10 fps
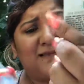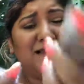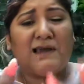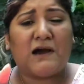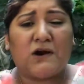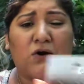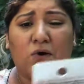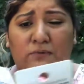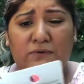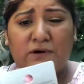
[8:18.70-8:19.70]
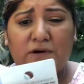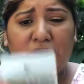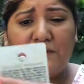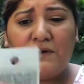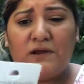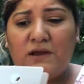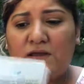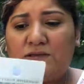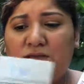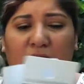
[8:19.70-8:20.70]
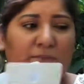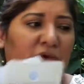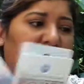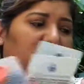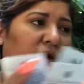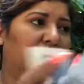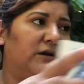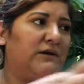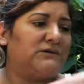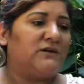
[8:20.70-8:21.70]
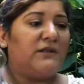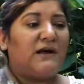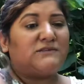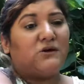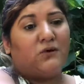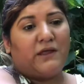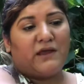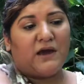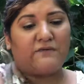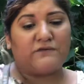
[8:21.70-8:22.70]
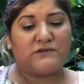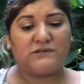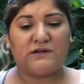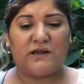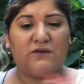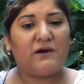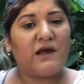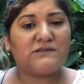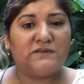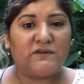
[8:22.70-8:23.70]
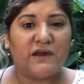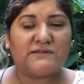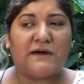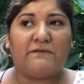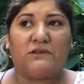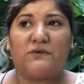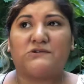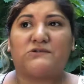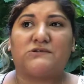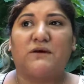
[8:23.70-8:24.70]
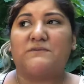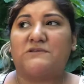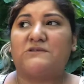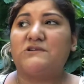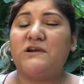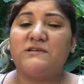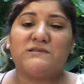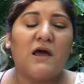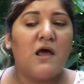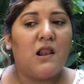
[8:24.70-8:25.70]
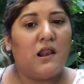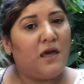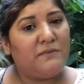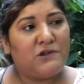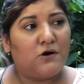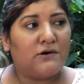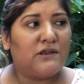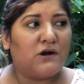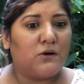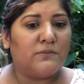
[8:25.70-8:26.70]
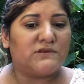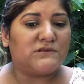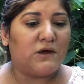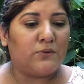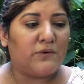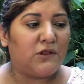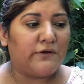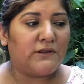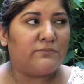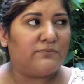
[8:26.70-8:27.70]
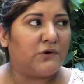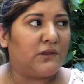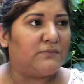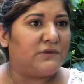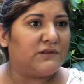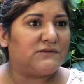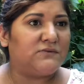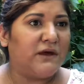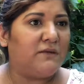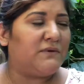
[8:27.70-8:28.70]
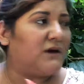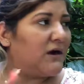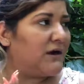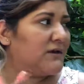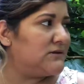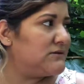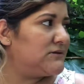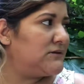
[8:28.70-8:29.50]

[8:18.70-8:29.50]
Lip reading: it's like a cobra type of color. So that's all I got for today, you guys. If you guys have any questions, comments, concerns, let me know in the comments down below, and I'm gonna put this away because